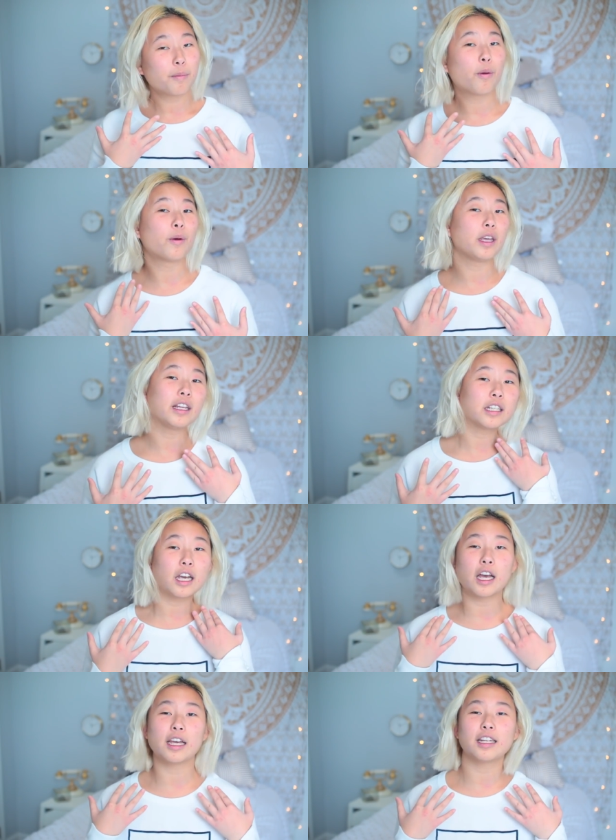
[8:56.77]
point
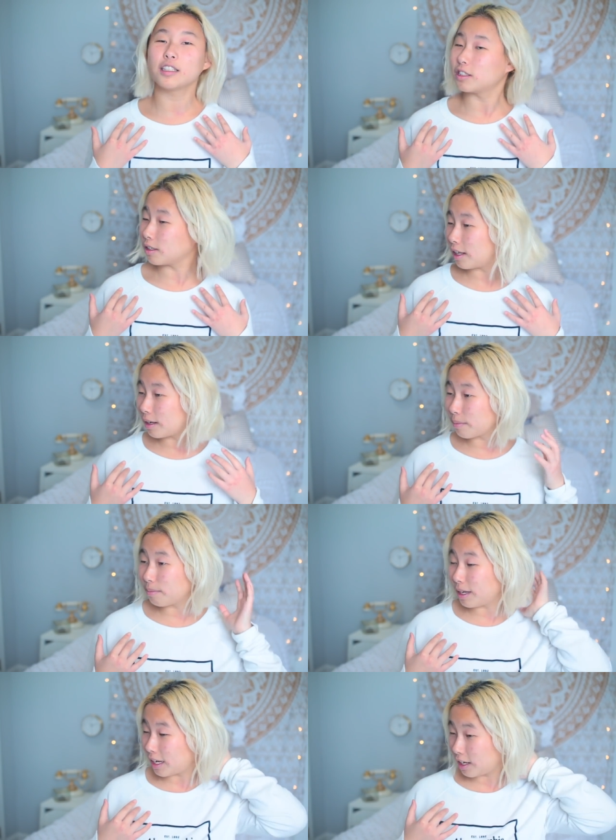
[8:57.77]
cut to like
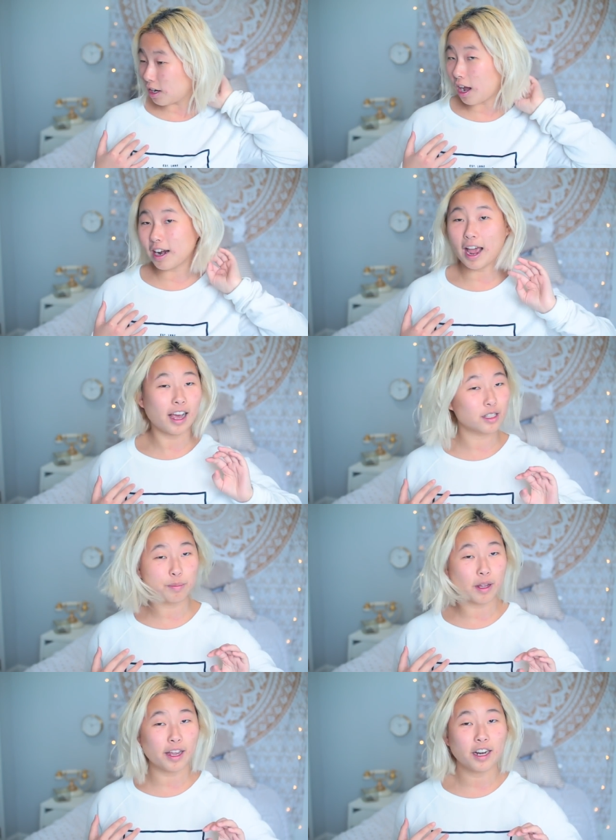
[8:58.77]
make it not as
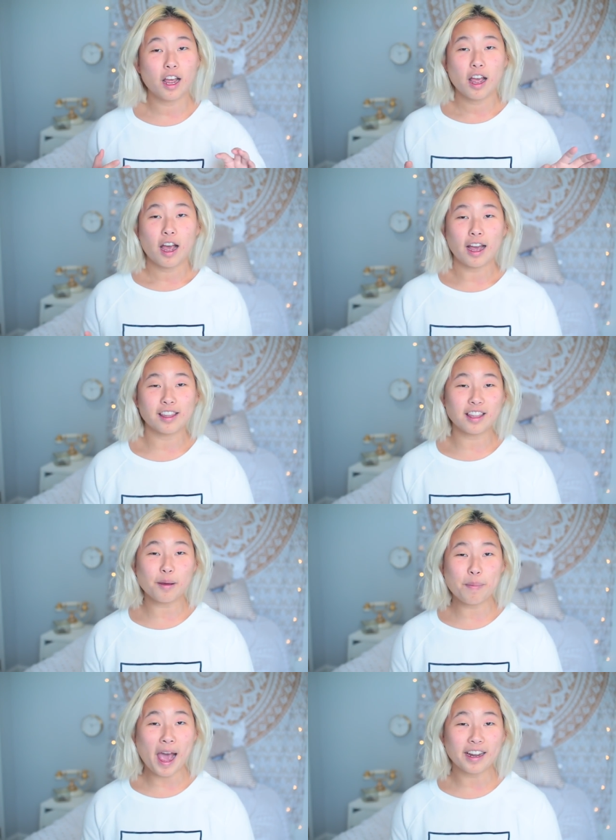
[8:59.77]
blunt. I think
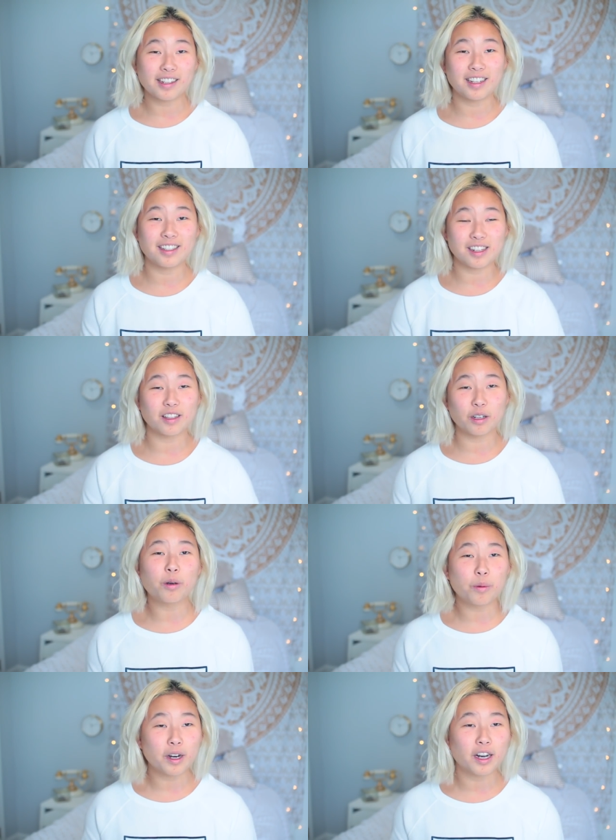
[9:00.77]
the back needs a
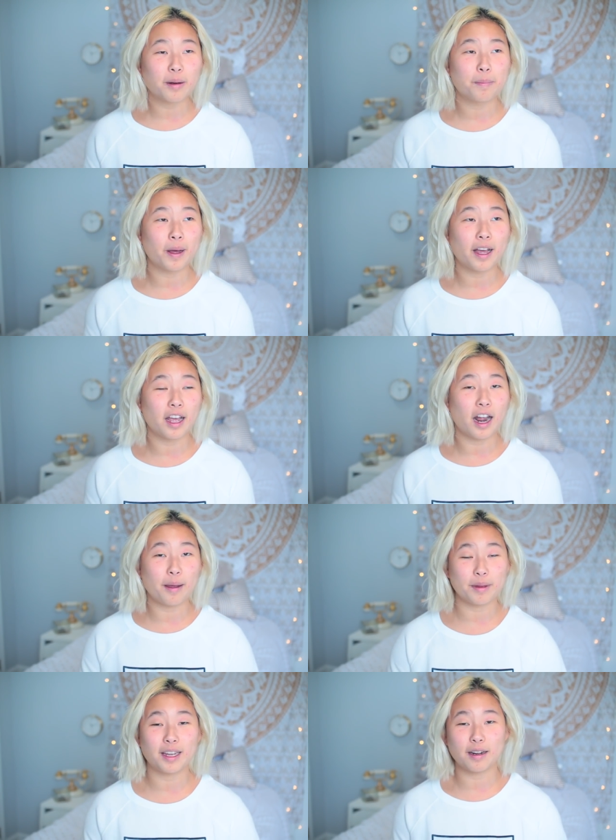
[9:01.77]
little work, but I
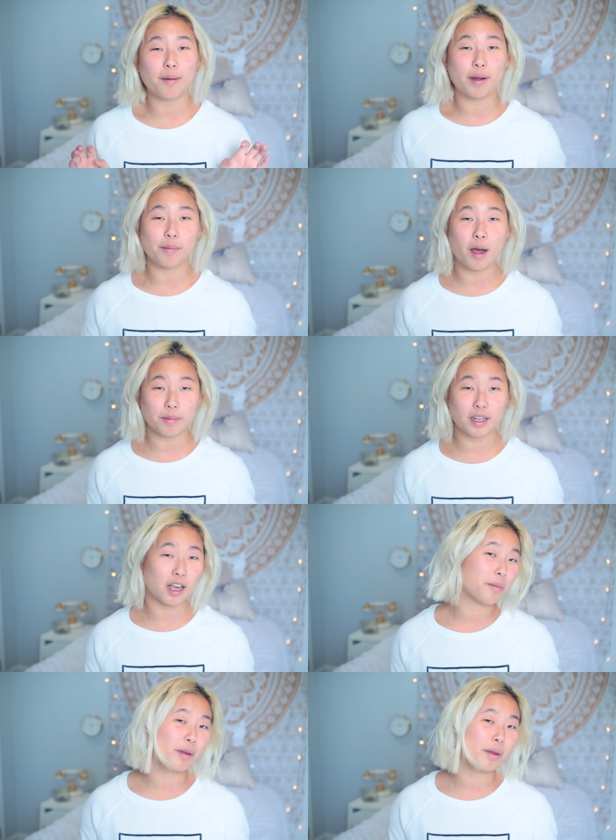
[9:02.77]
mean, my mom can help